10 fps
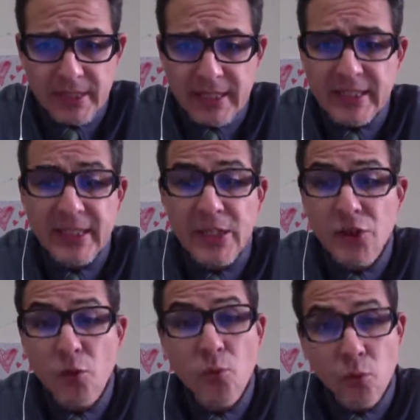It's in its
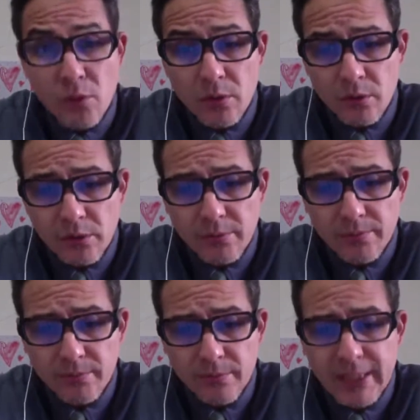own world.
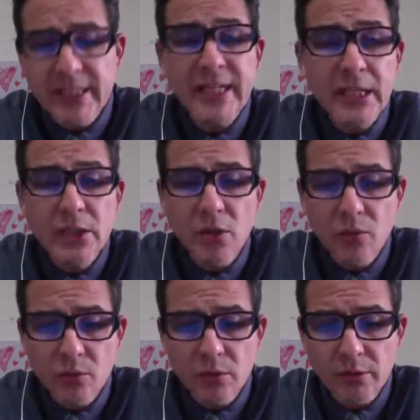It's in its
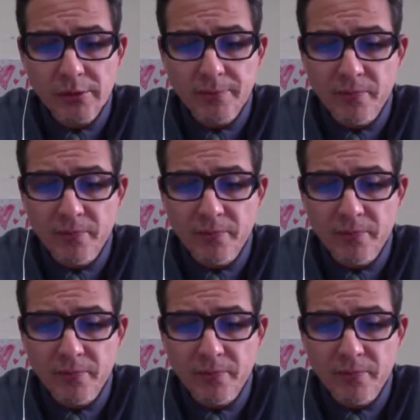own world.